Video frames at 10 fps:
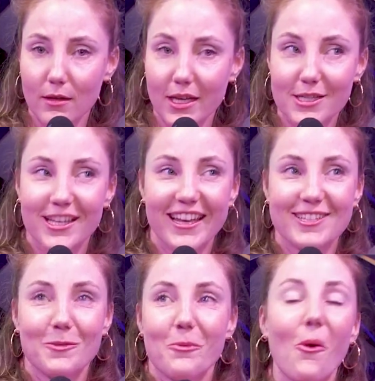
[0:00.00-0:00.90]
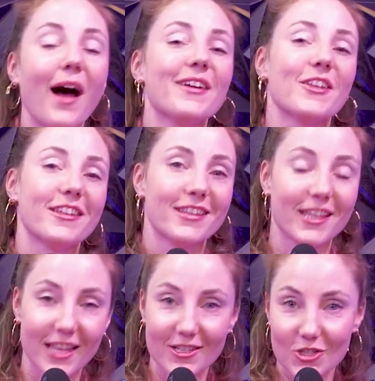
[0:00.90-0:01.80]
It's wild that
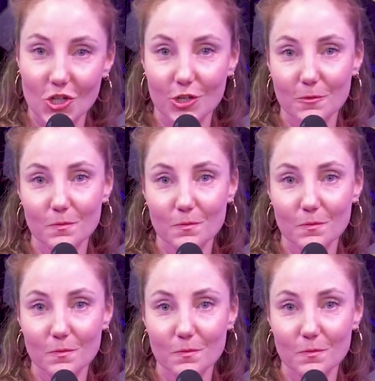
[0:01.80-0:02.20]
that's true.